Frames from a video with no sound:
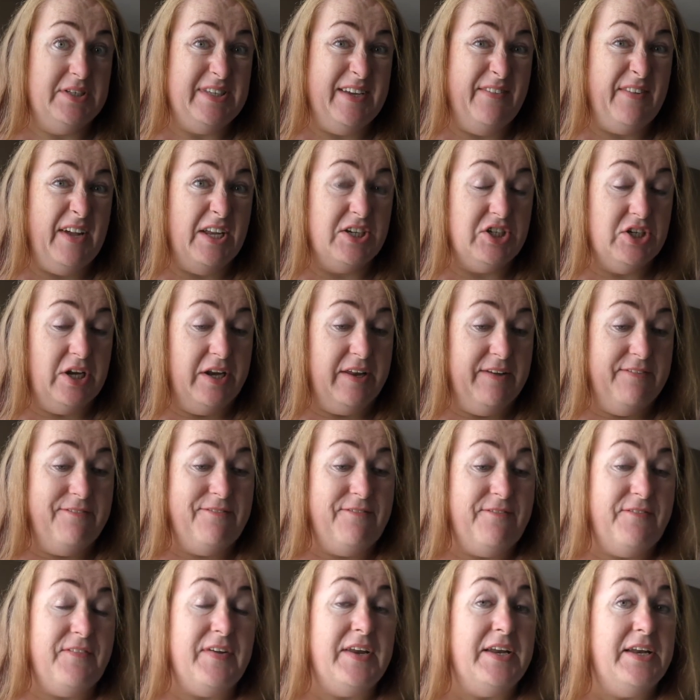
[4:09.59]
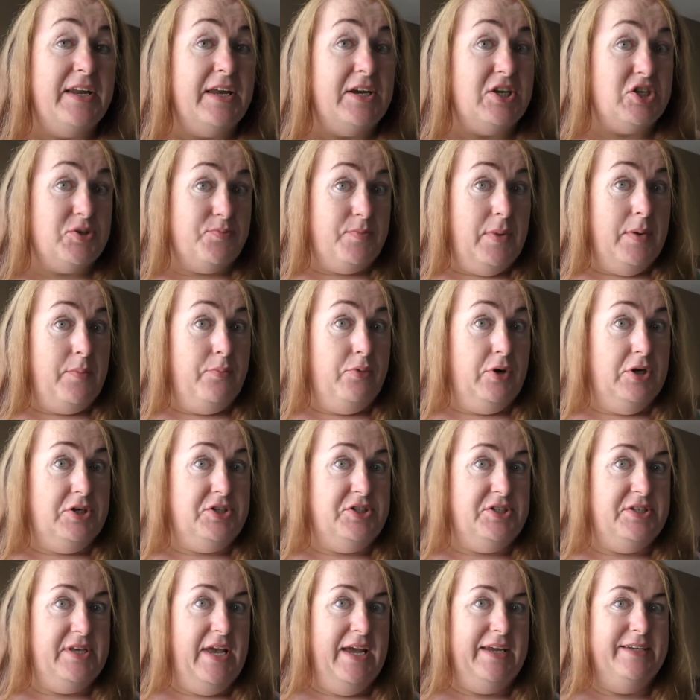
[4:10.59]
I've actually finished my
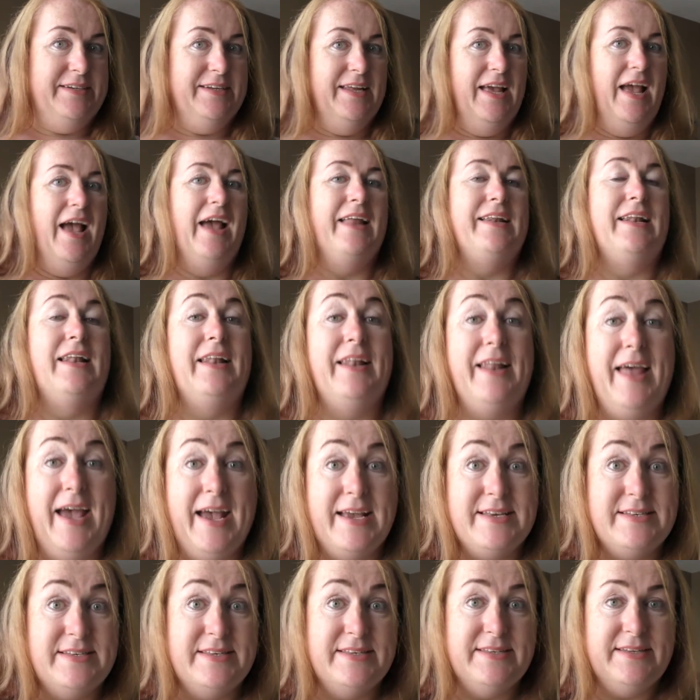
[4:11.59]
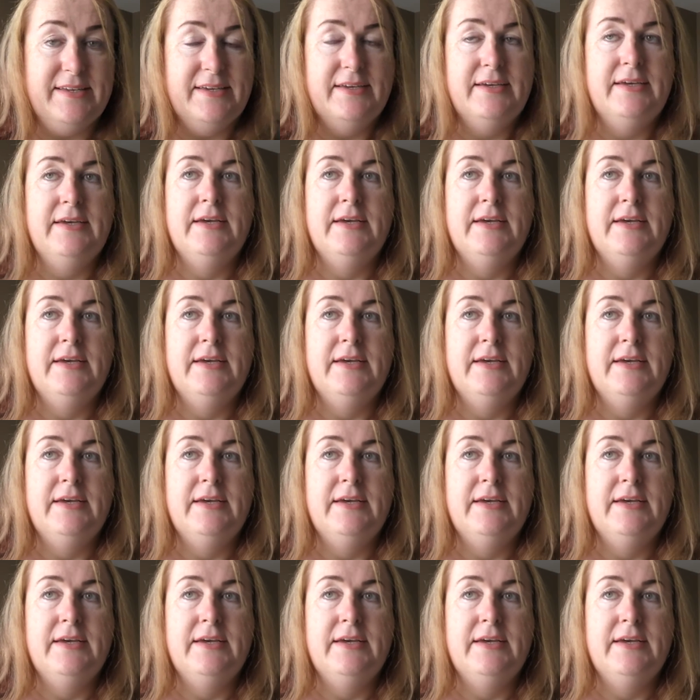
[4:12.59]
brush set at last.